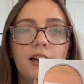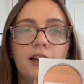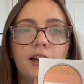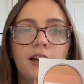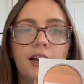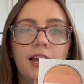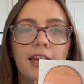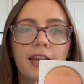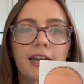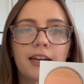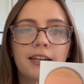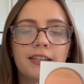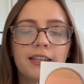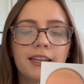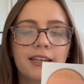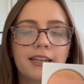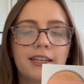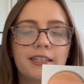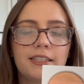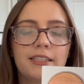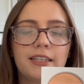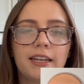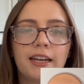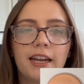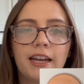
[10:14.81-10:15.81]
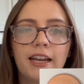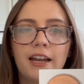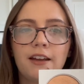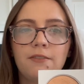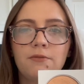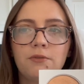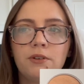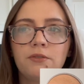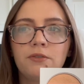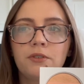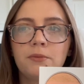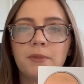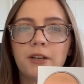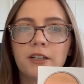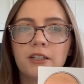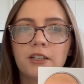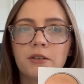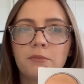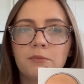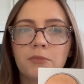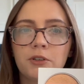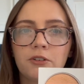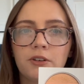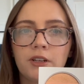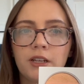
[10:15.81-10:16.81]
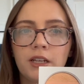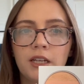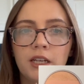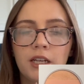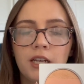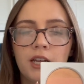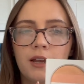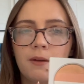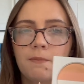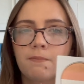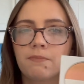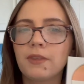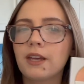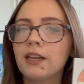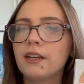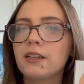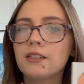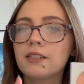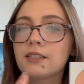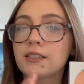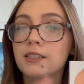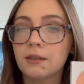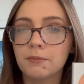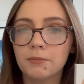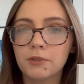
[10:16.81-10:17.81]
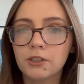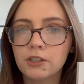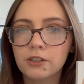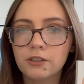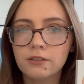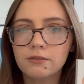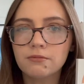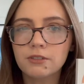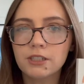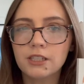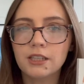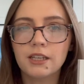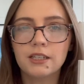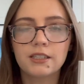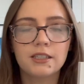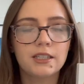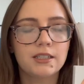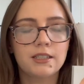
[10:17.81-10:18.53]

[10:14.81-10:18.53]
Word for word: And like I said, I have one from Undone Beauty that is similar to this.